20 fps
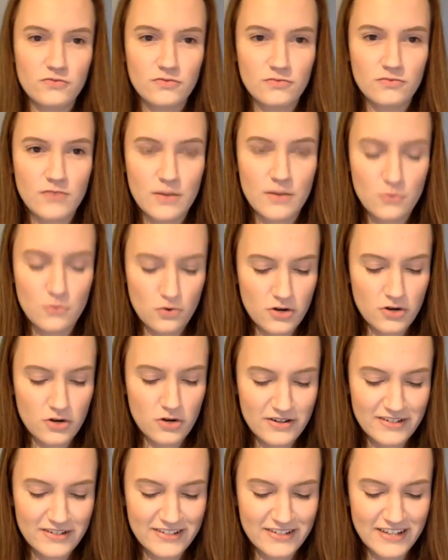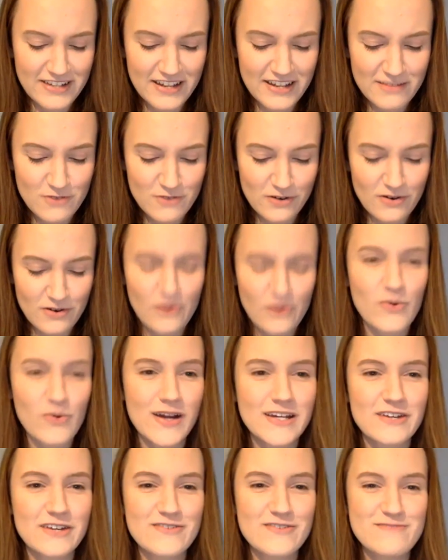my slightly more
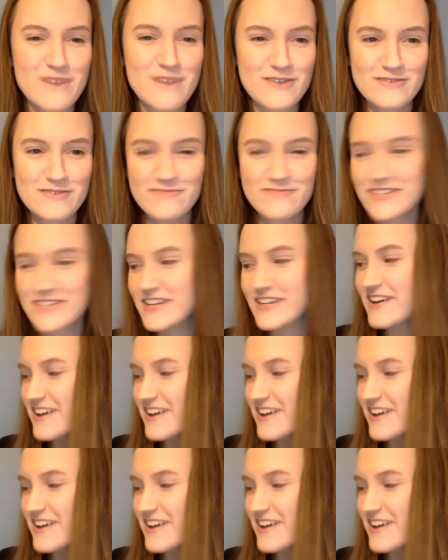wankery poems.